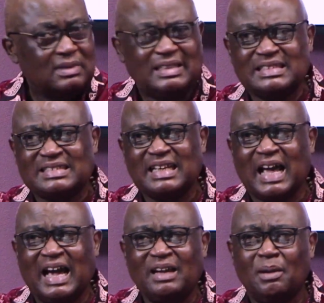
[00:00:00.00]
They said
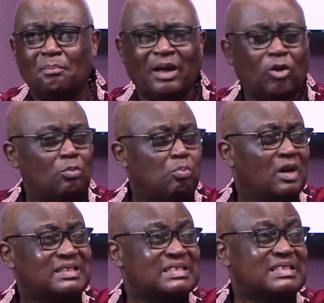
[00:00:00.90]
I had ballot
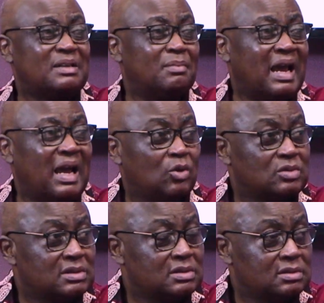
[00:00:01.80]
boxes in my house.